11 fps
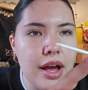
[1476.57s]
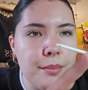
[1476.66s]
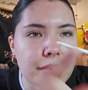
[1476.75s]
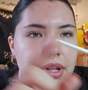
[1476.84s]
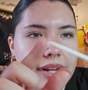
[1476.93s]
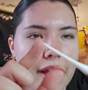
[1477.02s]

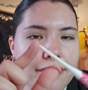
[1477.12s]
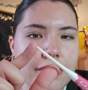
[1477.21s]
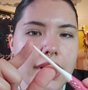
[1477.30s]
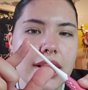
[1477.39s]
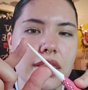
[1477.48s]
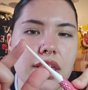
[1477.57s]
but like I feel
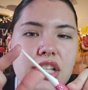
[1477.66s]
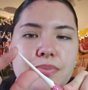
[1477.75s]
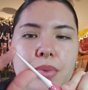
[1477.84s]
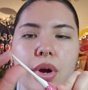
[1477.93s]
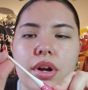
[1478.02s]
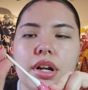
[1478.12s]
like this
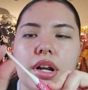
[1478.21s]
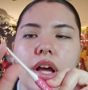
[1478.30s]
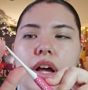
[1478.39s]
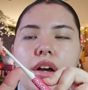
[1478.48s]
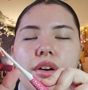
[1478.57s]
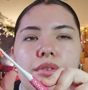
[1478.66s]
part
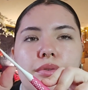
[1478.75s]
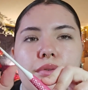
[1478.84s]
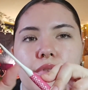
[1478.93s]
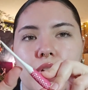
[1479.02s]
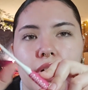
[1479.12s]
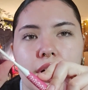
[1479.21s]
of
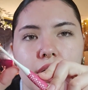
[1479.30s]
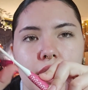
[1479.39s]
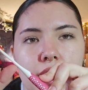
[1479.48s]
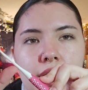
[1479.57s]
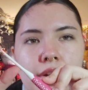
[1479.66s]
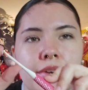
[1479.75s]
the hook